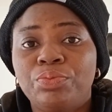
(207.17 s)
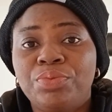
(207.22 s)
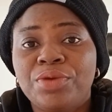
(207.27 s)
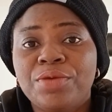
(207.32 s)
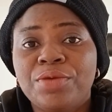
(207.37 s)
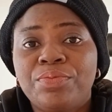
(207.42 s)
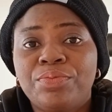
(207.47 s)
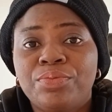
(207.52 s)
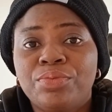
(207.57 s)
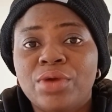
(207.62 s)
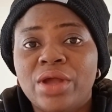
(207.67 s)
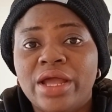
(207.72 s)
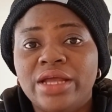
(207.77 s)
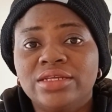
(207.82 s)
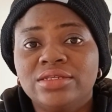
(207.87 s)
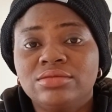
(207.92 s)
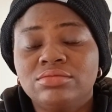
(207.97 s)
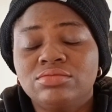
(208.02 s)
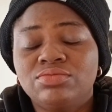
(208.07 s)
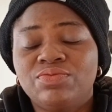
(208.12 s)
people
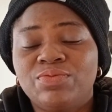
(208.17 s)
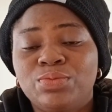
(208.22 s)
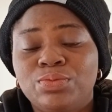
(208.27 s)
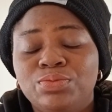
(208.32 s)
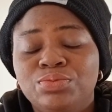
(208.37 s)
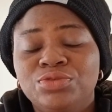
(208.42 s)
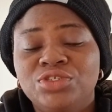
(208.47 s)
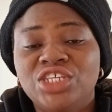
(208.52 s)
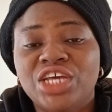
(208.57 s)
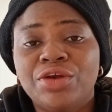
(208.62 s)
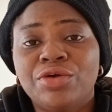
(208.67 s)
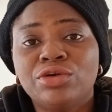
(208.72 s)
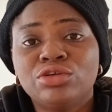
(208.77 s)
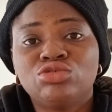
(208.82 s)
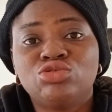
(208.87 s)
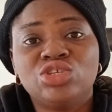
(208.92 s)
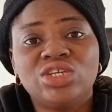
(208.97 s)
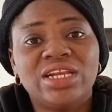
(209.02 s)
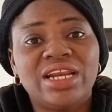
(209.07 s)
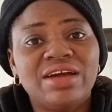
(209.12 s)

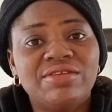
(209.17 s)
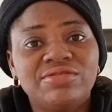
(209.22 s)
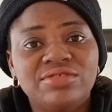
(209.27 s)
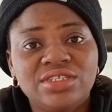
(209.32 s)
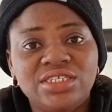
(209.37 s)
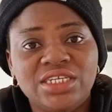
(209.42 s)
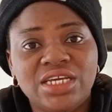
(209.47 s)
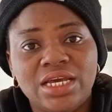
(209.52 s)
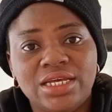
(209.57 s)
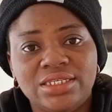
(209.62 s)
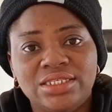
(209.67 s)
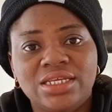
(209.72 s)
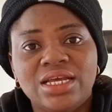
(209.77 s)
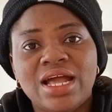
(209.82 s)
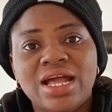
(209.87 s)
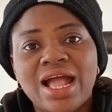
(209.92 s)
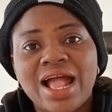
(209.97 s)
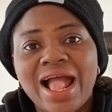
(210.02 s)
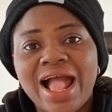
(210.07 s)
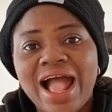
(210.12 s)
0 to 11 years
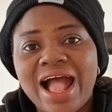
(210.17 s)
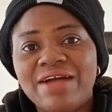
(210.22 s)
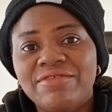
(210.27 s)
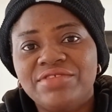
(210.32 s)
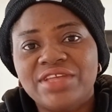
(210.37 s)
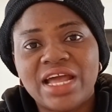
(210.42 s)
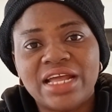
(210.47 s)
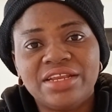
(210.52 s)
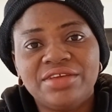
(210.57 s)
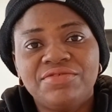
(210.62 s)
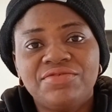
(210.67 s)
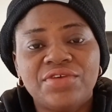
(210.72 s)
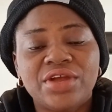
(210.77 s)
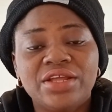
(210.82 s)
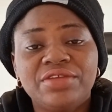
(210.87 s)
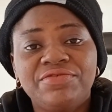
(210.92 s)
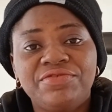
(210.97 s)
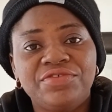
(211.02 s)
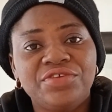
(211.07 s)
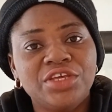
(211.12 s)
have their
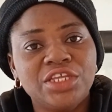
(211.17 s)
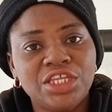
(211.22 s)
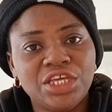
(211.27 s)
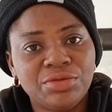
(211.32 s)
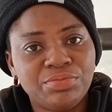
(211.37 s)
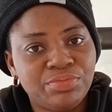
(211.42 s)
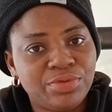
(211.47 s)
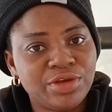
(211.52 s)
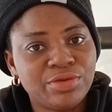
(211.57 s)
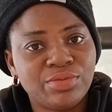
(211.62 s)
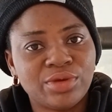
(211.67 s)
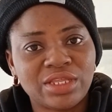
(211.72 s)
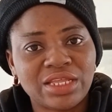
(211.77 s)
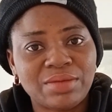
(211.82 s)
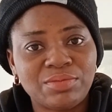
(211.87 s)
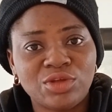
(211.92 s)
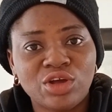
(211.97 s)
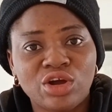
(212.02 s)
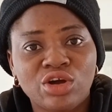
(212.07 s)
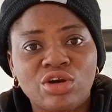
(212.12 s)
different fee they pay, but
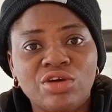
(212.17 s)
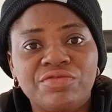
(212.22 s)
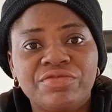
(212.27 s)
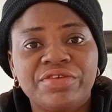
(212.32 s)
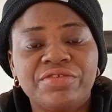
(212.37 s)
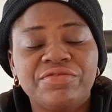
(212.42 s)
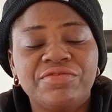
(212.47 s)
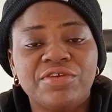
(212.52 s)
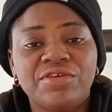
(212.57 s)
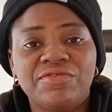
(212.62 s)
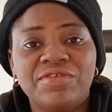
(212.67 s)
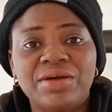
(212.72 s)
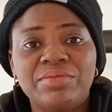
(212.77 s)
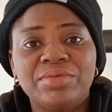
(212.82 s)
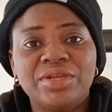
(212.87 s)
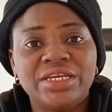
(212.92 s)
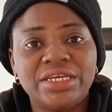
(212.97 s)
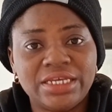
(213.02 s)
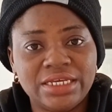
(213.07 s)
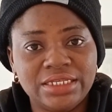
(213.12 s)
I'm not covering for
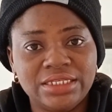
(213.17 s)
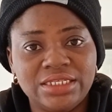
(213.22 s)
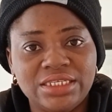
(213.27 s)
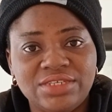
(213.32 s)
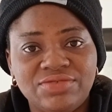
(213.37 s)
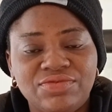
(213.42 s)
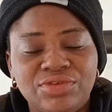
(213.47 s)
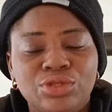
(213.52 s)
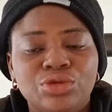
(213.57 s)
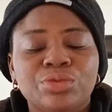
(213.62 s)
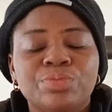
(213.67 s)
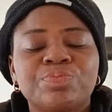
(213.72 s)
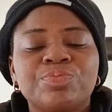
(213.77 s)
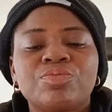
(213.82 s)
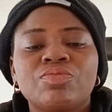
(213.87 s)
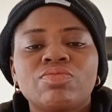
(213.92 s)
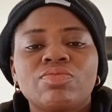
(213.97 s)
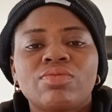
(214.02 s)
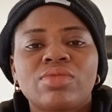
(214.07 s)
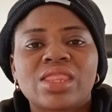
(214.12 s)
family in this video.
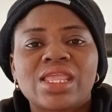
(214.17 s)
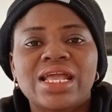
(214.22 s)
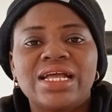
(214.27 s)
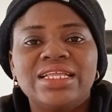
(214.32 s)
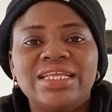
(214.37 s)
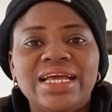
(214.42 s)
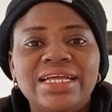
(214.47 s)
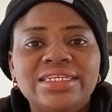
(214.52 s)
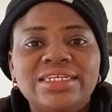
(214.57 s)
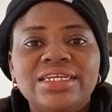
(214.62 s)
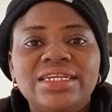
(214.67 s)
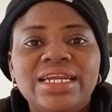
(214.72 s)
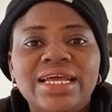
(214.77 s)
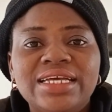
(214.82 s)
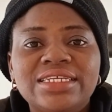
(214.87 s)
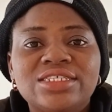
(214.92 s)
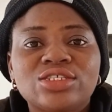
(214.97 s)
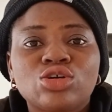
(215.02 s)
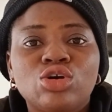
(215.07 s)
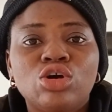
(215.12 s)
Then the
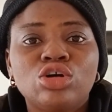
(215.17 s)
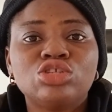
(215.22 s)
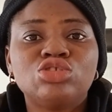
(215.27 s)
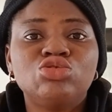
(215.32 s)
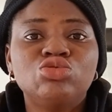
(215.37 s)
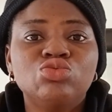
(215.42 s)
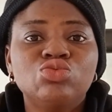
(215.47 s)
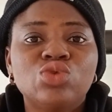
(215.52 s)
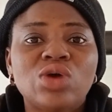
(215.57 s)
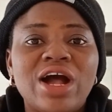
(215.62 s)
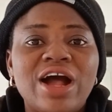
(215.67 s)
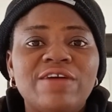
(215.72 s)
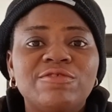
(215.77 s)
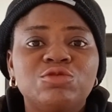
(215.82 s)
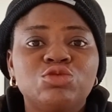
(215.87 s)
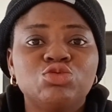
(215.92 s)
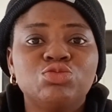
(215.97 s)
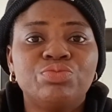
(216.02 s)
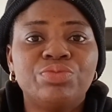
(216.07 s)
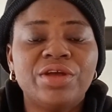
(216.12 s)
next cost you
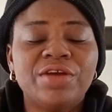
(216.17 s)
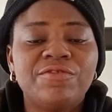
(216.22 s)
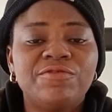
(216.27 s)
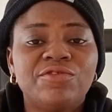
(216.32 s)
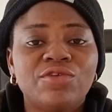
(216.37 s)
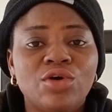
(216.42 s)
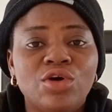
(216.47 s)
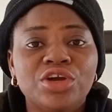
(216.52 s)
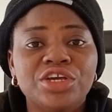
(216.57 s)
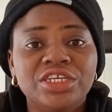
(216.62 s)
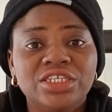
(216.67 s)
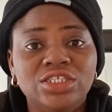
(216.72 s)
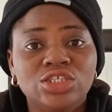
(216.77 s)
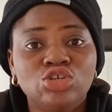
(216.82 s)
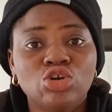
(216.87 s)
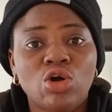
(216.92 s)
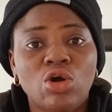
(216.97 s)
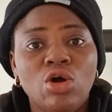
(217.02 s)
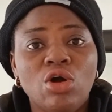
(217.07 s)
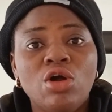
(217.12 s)
have to pay for is
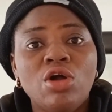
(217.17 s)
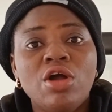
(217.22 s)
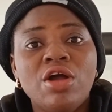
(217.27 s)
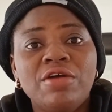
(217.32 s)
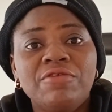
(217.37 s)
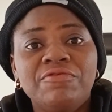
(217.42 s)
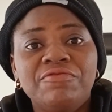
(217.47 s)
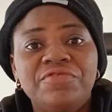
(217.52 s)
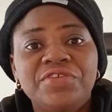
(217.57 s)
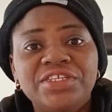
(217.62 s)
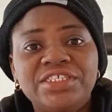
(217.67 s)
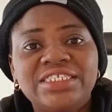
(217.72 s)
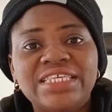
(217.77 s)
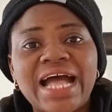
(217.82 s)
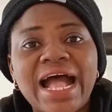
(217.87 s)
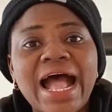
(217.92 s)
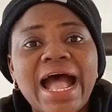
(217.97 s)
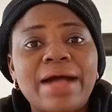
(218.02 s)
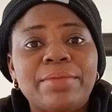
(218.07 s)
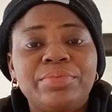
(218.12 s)
your
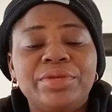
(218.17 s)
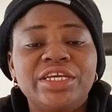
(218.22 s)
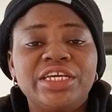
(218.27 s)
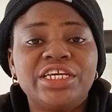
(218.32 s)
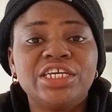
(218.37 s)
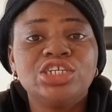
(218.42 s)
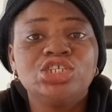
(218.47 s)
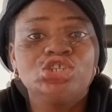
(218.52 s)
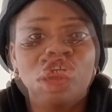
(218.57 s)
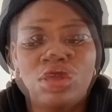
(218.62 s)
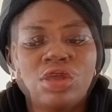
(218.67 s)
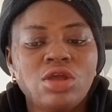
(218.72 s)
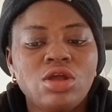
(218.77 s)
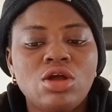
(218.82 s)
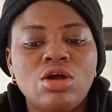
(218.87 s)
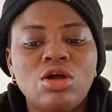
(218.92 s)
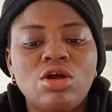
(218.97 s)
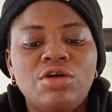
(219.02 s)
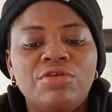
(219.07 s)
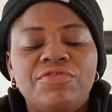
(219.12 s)
visa application.
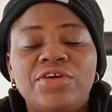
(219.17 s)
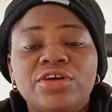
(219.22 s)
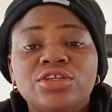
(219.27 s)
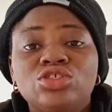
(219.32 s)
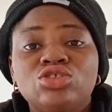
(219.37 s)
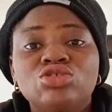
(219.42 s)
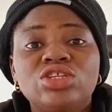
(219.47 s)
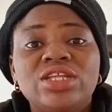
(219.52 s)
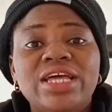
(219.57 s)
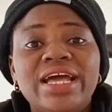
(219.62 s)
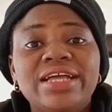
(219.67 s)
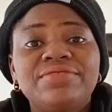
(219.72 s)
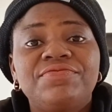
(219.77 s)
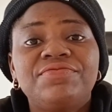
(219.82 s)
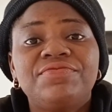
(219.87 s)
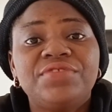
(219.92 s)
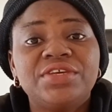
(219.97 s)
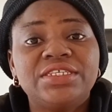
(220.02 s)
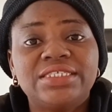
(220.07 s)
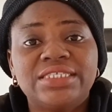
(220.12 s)
For student
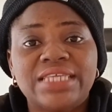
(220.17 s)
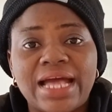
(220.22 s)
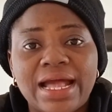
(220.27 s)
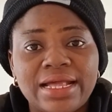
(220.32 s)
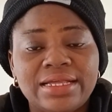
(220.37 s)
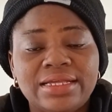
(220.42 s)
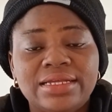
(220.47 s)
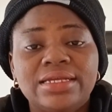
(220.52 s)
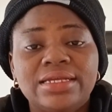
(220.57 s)
visa,